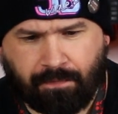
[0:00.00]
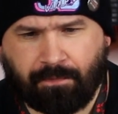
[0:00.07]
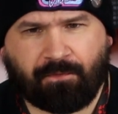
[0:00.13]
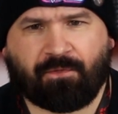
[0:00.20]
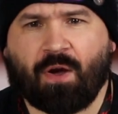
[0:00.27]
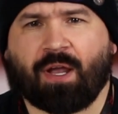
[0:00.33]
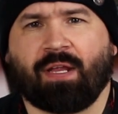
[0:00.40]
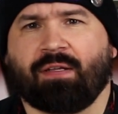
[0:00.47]

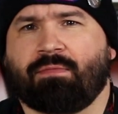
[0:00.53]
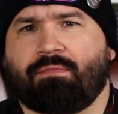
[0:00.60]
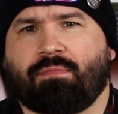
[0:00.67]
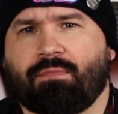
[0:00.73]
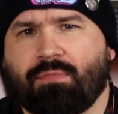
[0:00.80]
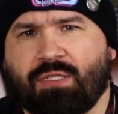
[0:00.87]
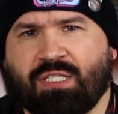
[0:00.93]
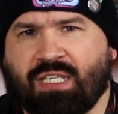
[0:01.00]
fucking
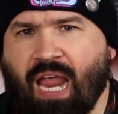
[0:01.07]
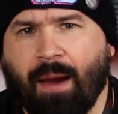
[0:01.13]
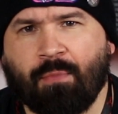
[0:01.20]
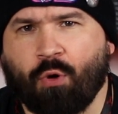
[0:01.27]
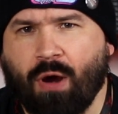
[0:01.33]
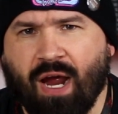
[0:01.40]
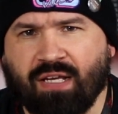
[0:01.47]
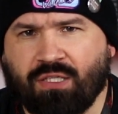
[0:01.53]

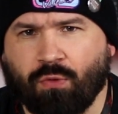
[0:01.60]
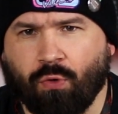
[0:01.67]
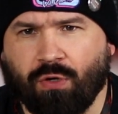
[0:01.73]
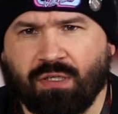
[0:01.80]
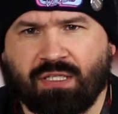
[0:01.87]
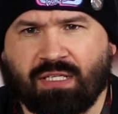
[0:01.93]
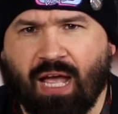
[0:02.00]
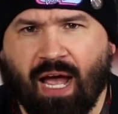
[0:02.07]
samurai
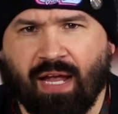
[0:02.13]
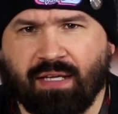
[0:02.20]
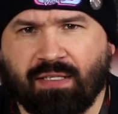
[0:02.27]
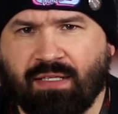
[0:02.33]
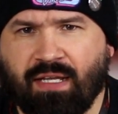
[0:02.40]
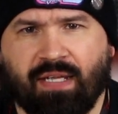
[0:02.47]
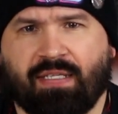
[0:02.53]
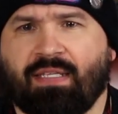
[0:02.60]
sword sized.
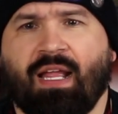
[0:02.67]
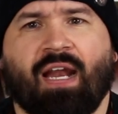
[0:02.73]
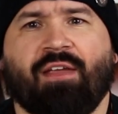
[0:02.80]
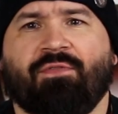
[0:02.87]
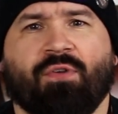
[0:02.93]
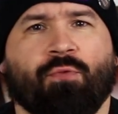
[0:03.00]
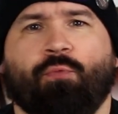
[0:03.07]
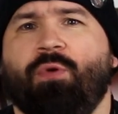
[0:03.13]
It's not
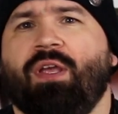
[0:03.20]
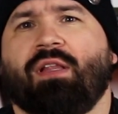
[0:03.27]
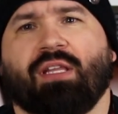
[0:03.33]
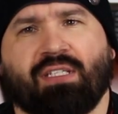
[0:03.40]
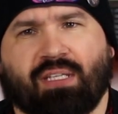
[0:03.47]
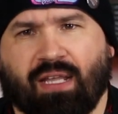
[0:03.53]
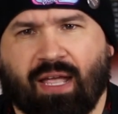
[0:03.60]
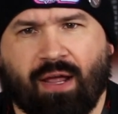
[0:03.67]
even
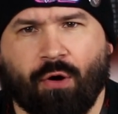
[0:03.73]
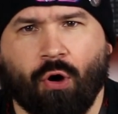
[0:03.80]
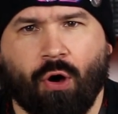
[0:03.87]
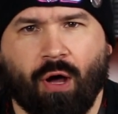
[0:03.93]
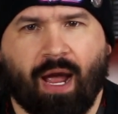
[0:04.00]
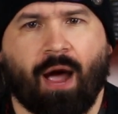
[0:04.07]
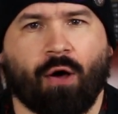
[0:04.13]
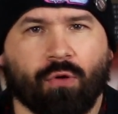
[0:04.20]
realistic at all
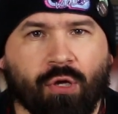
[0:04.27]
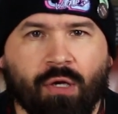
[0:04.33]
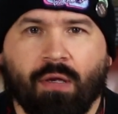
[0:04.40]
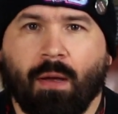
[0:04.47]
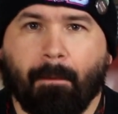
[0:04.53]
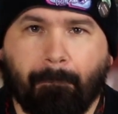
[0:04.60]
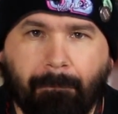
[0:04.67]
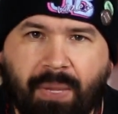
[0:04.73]
how
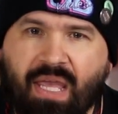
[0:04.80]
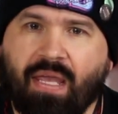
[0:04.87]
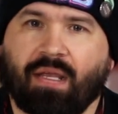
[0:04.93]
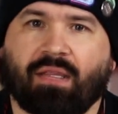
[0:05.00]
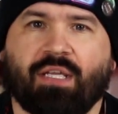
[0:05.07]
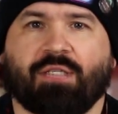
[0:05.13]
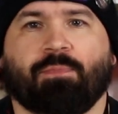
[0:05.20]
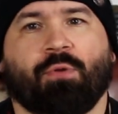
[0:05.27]

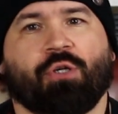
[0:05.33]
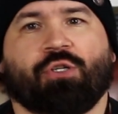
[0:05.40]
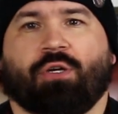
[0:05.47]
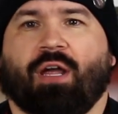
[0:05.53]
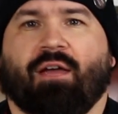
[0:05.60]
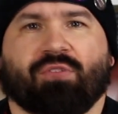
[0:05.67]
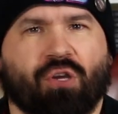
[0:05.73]
big these butcher knives